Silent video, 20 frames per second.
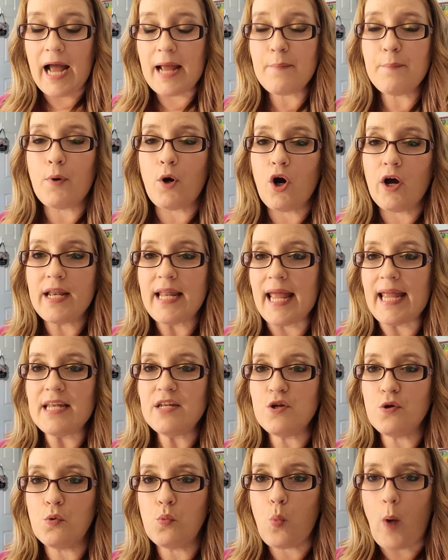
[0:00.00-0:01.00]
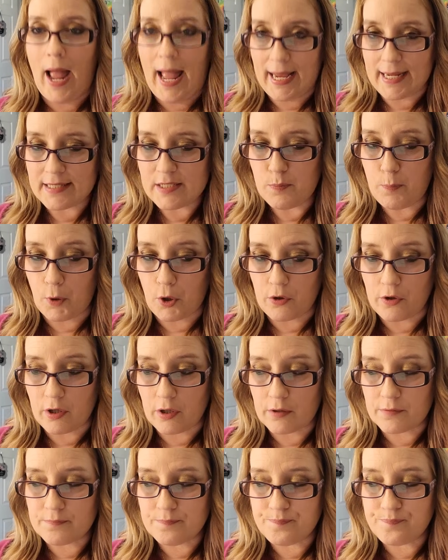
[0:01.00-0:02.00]
I bought a new wax
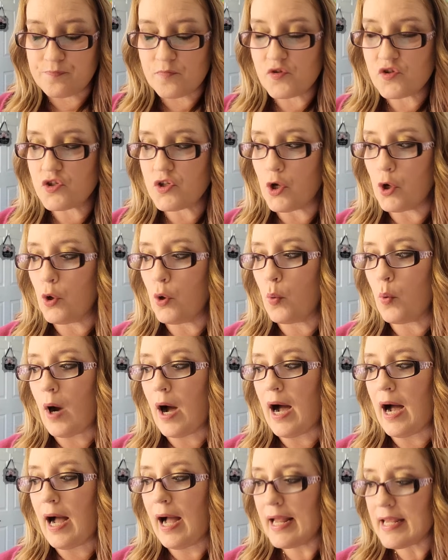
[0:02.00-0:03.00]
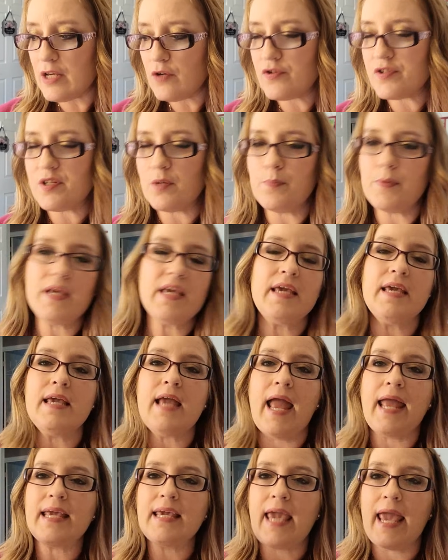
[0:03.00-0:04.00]
burner. So I used to
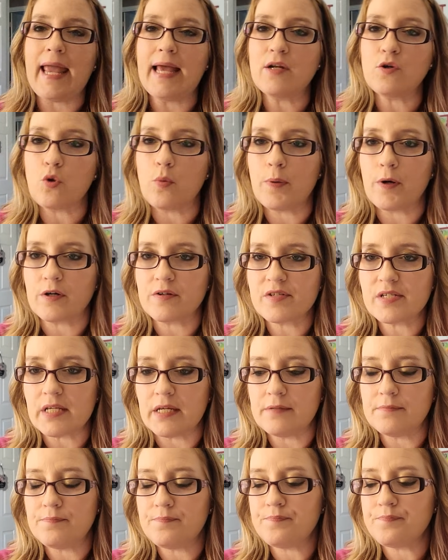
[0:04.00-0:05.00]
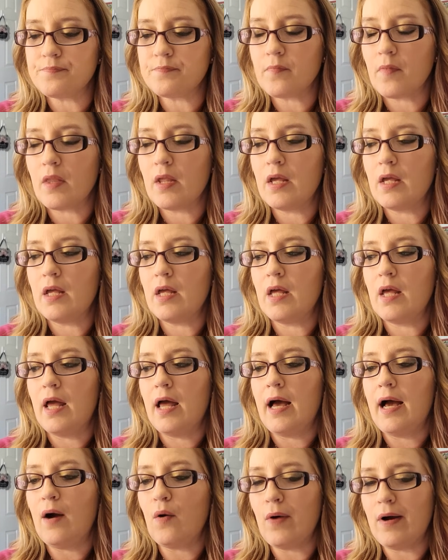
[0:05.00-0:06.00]
be a candle person.
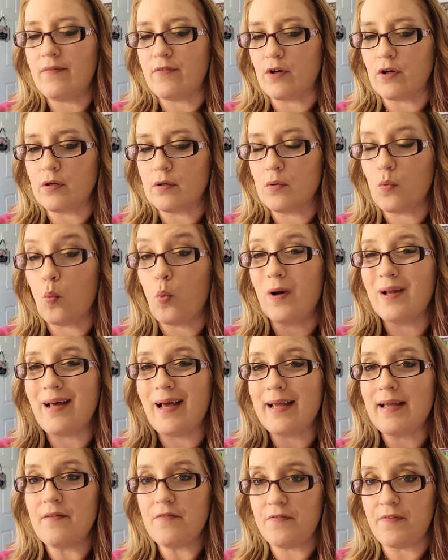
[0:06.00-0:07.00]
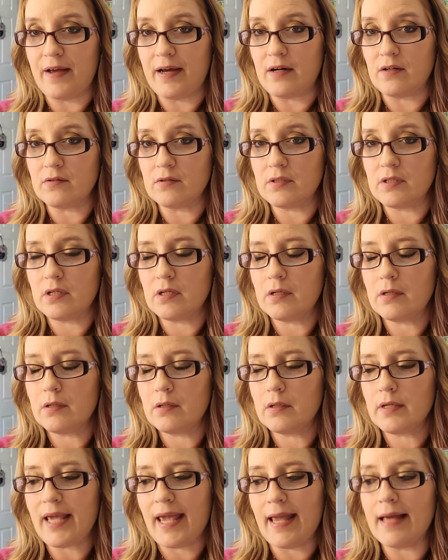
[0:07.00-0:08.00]
However, what I have found
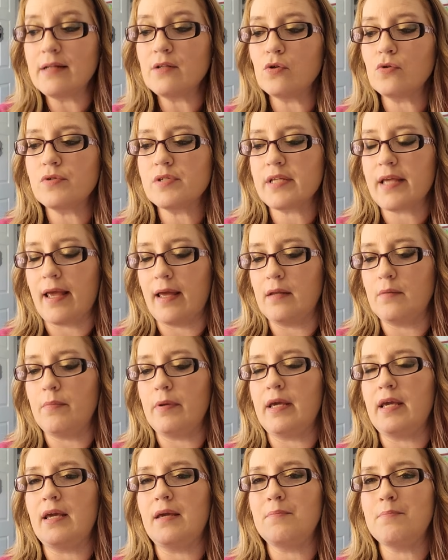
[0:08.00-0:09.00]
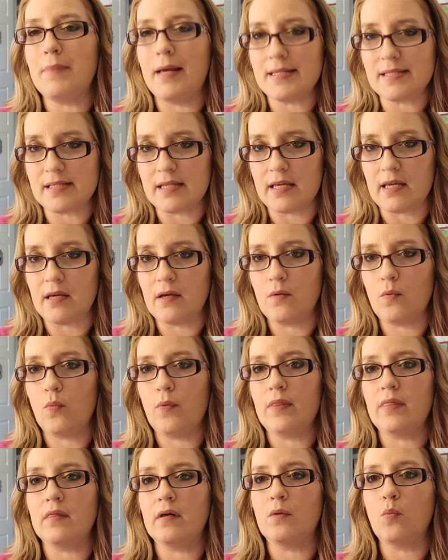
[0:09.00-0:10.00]
candles can be messy
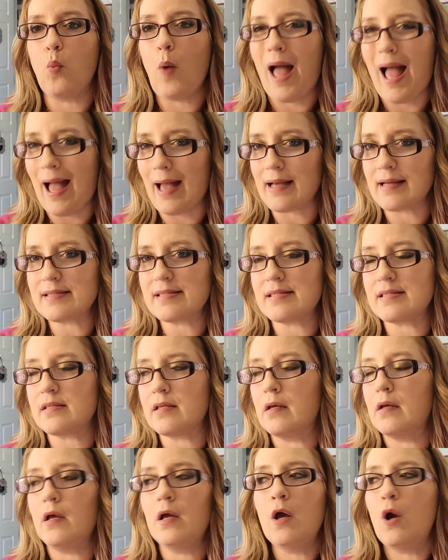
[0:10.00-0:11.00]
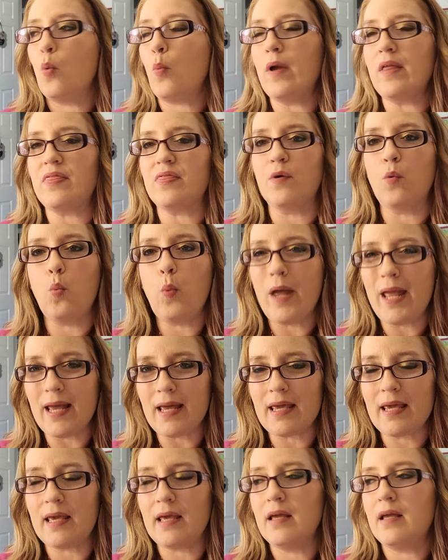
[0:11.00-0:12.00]
with the wax, with the
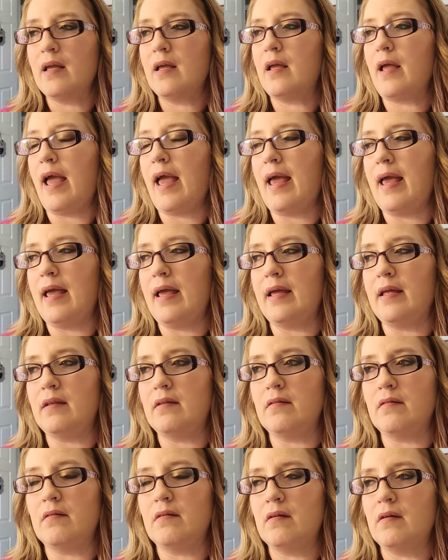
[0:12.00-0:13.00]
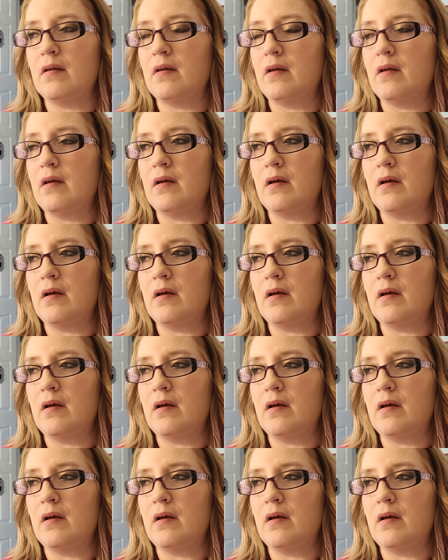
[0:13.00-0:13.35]
wick, and